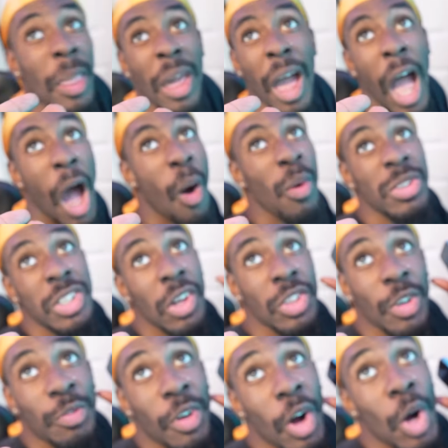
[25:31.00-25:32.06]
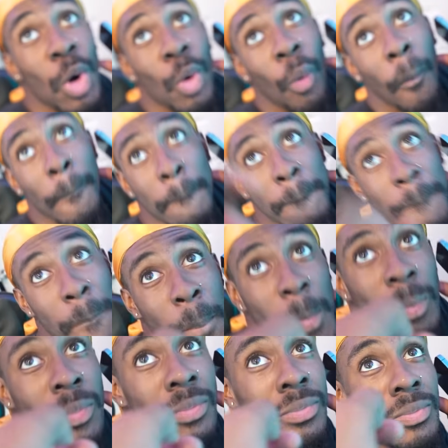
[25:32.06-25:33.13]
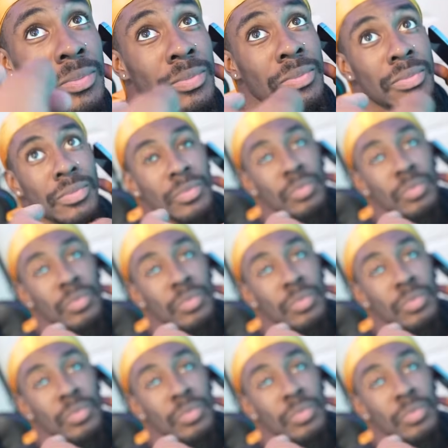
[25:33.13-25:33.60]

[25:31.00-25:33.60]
What the hell? I was on the phone. 10,000 aura lost.